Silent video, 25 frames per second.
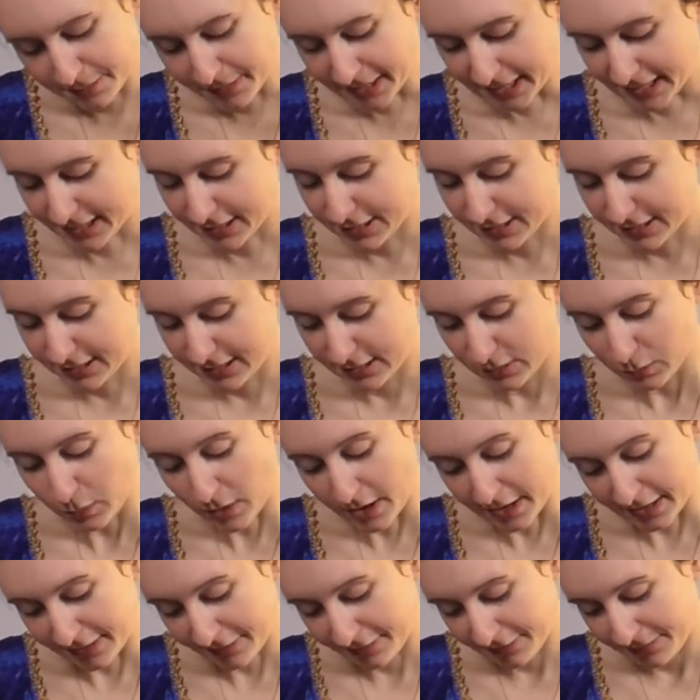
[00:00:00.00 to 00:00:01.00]
Bennett to his
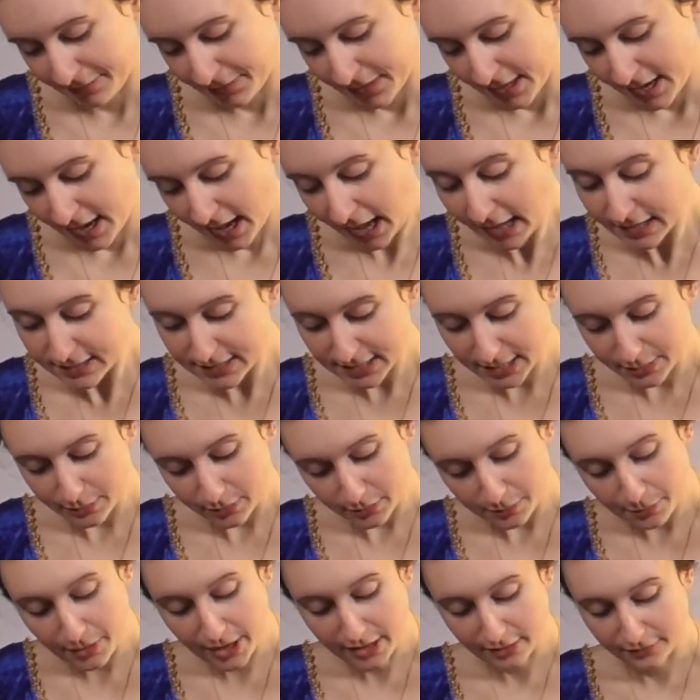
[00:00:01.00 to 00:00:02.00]
wife, as they were
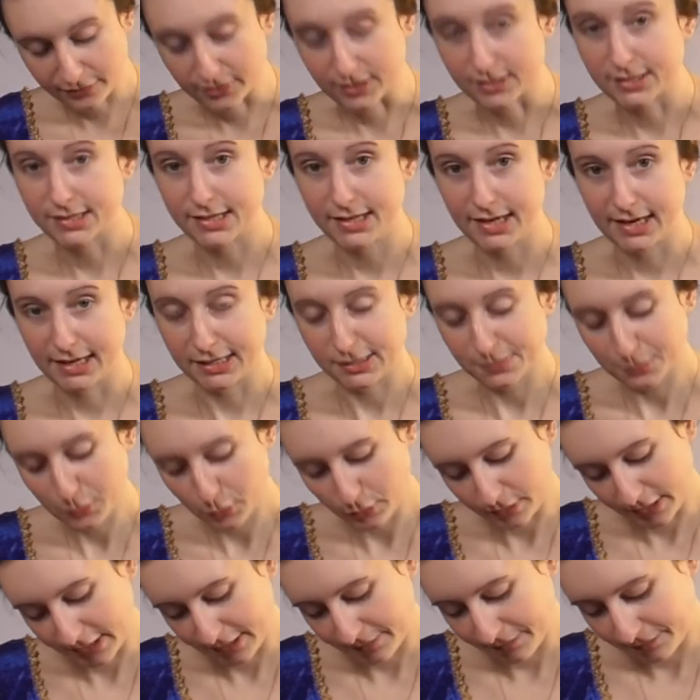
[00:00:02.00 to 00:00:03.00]
at breakfast the next
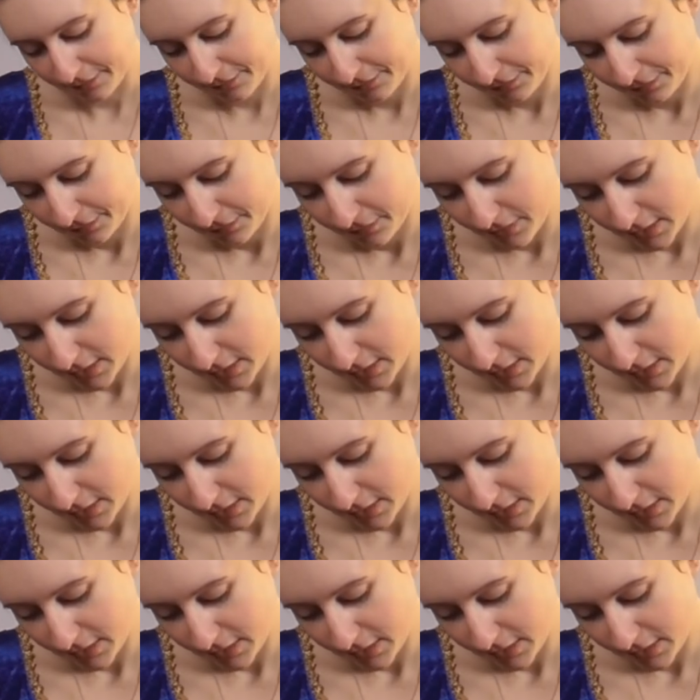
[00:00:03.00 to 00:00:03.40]
morning,